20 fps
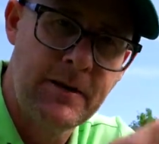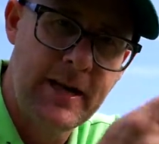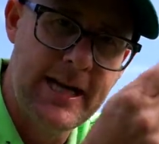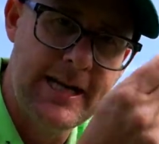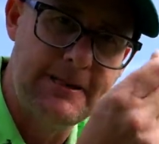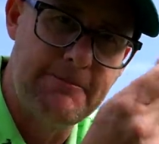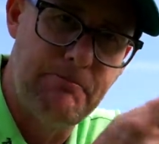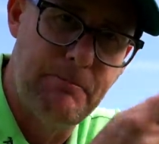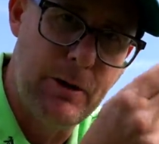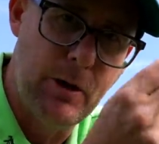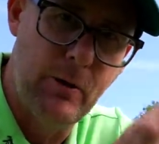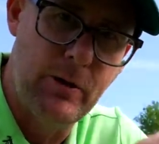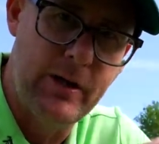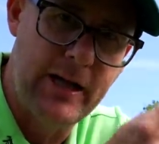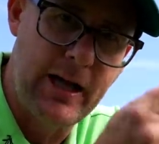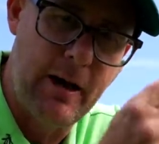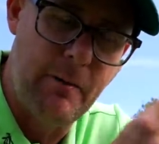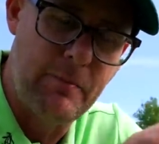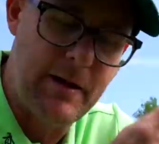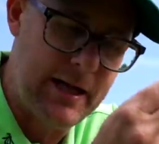It's
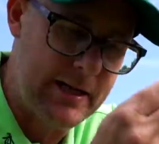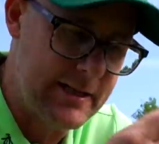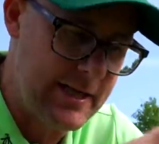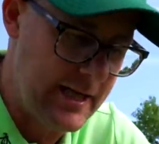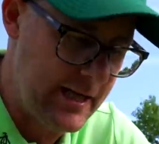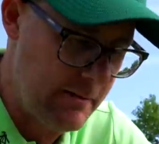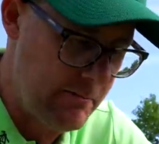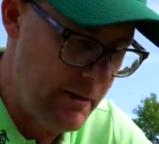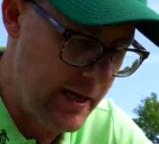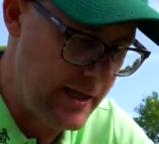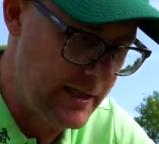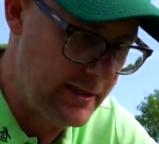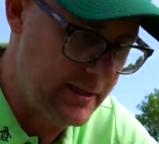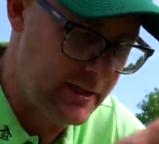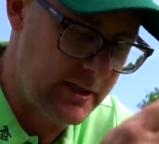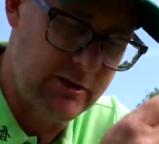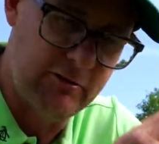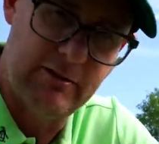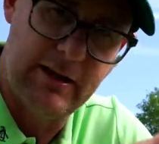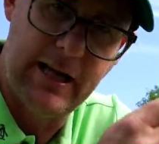building up that database
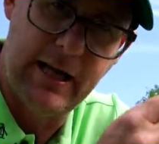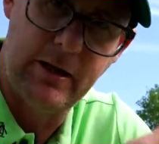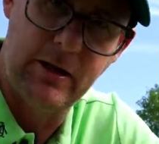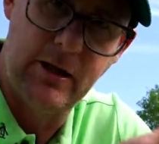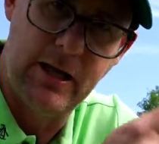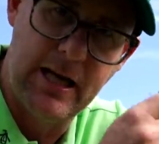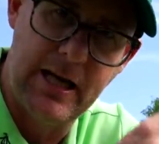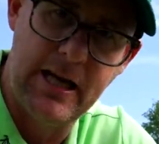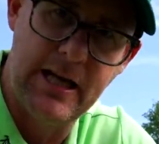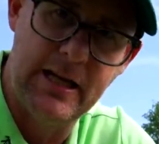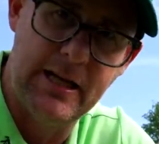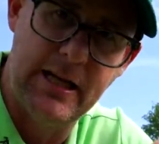that's going to allow you to hit